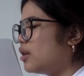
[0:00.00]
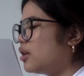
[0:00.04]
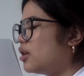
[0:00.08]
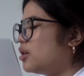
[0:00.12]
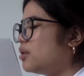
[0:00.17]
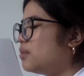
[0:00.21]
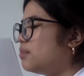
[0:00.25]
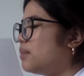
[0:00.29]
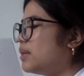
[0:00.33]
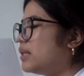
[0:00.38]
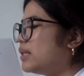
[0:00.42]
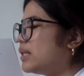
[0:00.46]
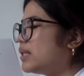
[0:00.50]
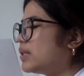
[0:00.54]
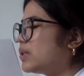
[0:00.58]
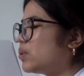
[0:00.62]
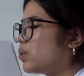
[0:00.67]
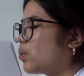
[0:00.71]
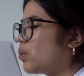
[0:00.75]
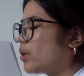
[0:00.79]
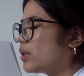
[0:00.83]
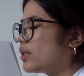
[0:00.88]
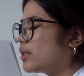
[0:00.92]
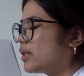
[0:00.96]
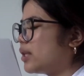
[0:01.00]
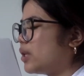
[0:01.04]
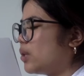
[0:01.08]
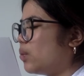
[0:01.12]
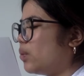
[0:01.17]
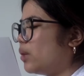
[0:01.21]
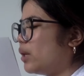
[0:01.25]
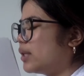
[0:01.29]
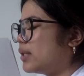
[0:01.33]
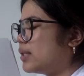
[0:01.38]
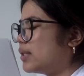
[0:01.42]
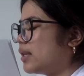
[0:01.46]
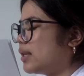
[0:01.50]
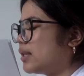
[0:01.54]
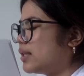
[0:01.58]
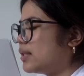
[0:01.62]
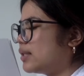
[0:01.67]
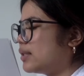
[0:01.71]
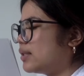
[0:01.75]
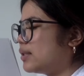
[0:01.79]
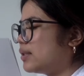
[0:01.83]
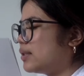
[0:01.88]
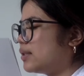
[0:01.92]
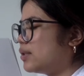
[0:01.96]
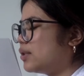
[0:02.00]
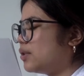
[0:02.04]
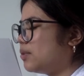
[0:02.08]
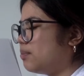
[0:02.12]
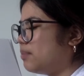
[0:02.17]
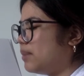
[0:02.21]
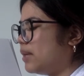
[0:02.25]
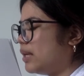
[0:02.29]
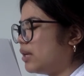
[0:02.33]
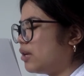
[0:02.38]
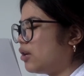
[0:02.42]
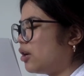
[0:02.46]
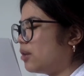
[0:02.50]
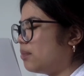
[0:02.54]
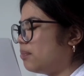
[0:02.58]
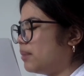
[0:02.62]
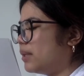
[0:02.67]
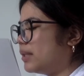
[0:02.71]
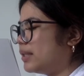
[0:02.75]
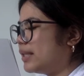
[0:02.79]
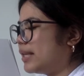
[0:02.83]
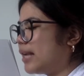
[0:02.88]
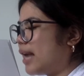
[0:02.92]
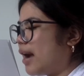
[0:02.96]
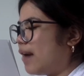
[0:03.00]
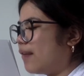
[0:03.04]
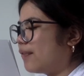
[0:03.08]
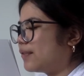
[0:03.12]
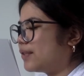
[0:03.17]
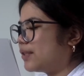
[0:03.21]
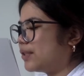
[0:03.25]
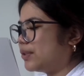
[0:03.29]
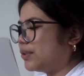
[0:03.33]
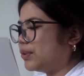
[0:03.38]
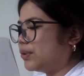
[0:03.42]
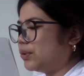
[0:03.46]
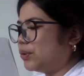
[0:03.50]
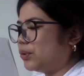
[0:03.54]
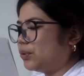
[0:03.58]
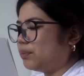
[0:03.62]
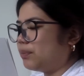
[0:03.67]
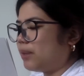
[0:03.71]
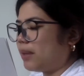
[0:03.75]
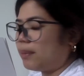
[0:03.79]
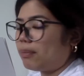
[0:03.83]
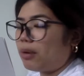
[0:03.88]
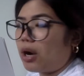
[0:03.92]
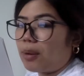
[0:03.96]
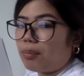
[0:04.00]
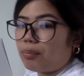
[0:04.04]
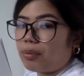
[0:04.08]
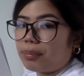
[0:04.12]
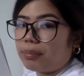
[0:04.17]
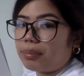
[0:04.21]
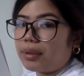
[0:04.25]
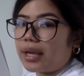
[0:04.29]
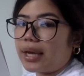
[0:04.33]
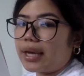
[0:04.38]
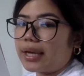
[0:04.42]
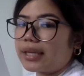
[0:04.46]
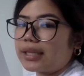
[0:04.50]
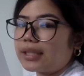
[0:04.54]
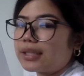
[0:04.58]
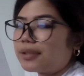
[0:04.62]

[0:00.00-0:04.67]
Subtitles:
Mrs. Gorski wants us to meet on Monday afternoon, my mom replied.